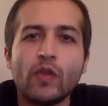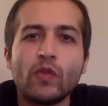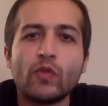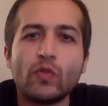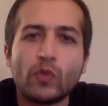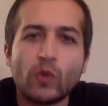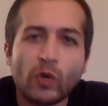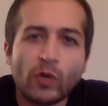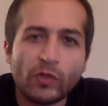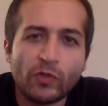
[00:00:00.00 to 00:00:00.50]

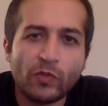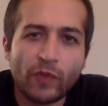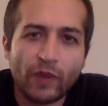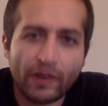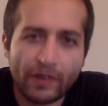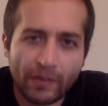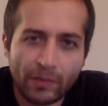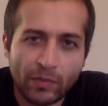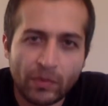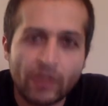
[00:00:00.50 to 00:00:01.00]
Third
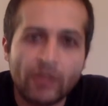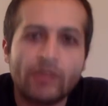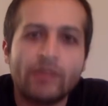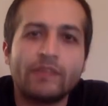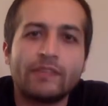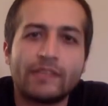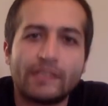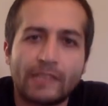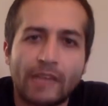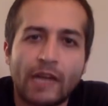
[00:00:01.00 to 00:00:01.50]
variable
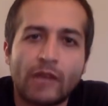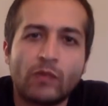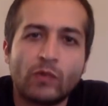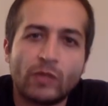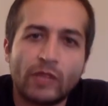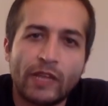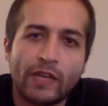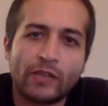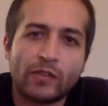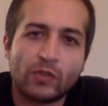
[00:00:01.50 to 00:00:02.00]
that I would
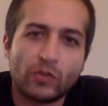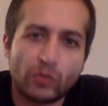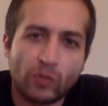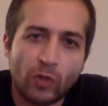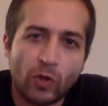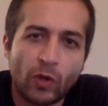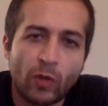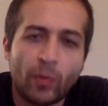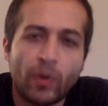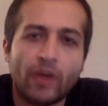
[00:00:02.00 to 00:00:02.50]
like to
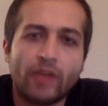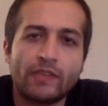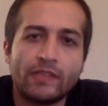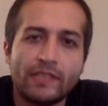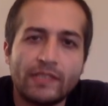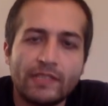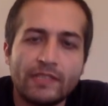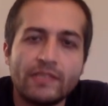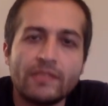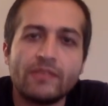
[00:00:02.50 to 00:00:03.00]
talk about
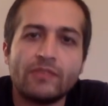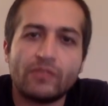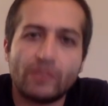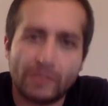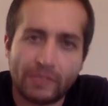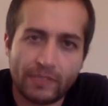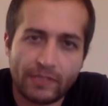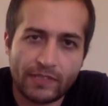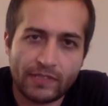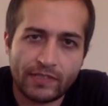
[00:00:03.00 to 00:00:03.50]
is
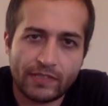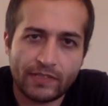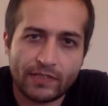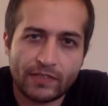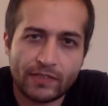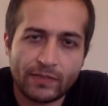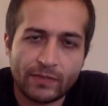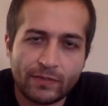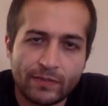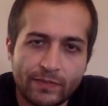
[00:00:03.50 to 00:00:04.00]

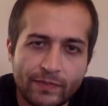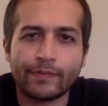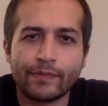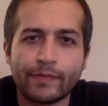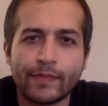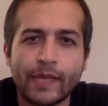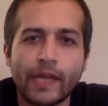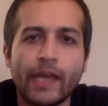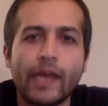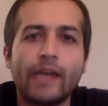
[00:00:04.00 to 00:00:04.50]
resistance.
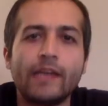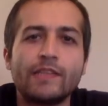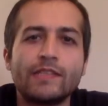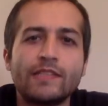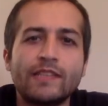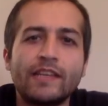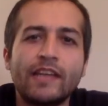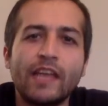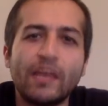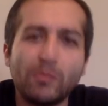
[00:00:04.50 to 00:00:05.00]
As
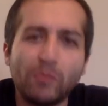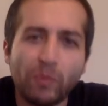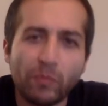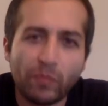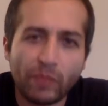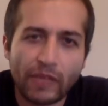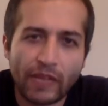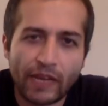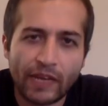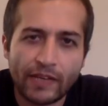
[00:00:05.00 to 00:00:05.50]
the name
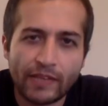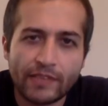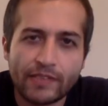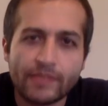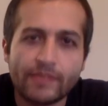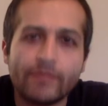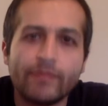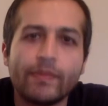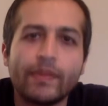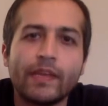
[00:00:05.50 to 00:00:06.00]

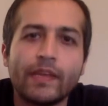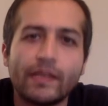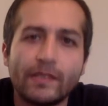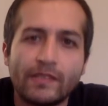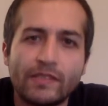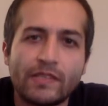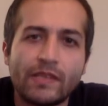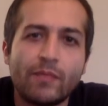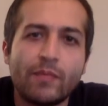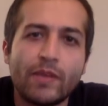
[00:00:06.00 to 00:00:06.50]
implies,
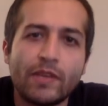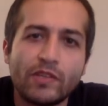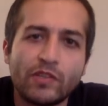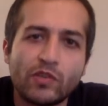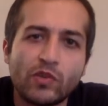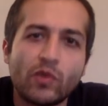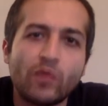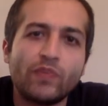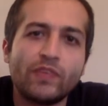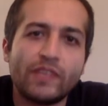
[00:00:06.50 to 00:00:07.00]
it's a
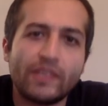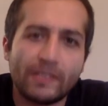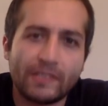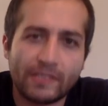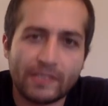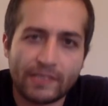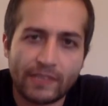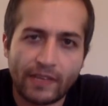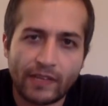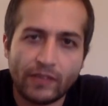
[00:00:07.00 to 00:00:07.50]
measure of the
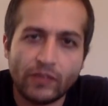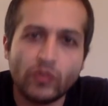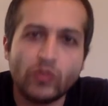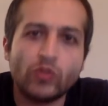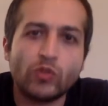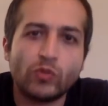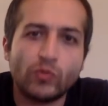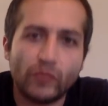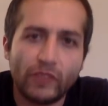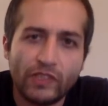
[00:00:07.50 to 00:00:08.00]
extent
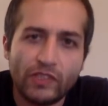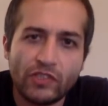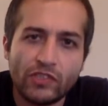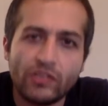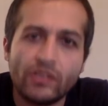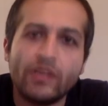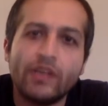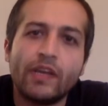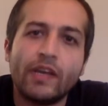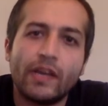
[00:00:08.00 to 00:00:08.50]
to
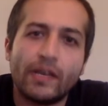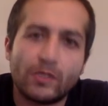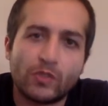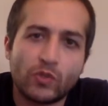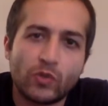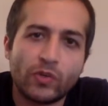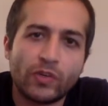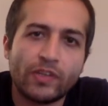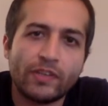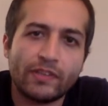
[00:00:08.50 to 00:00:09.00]
which a
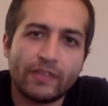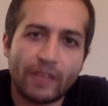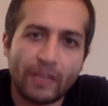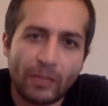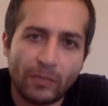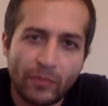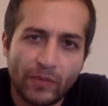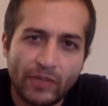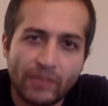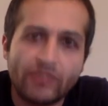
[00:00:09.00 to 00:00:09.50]
circuit
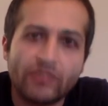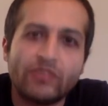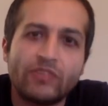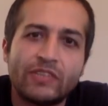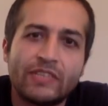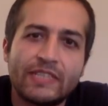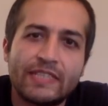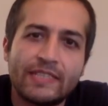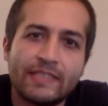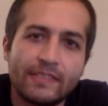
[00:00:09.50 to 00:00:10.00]
element
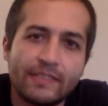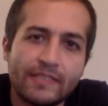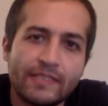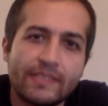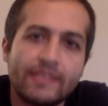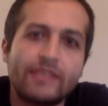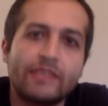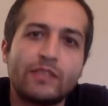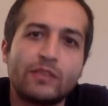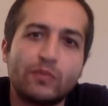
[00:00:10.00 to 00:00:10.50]

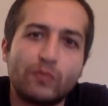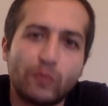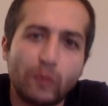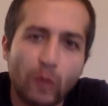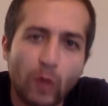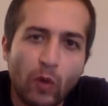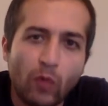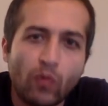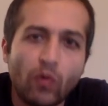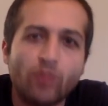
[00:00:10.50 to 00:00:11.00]
resists the
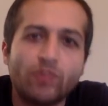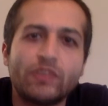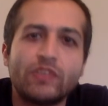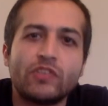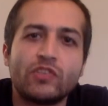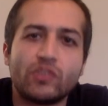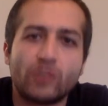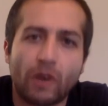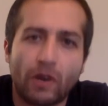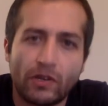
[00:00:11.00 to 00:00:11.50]
flow of the
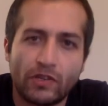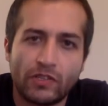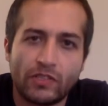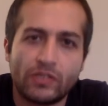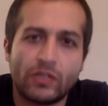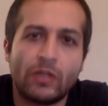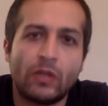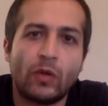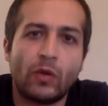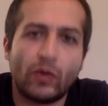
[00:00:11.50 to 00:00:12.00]
charges
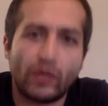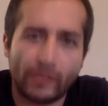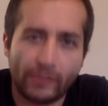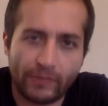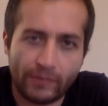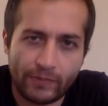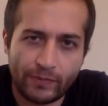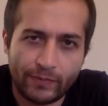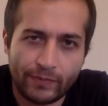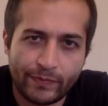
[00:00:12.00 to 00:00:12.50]
along
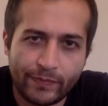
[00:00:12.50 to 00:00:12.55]
it.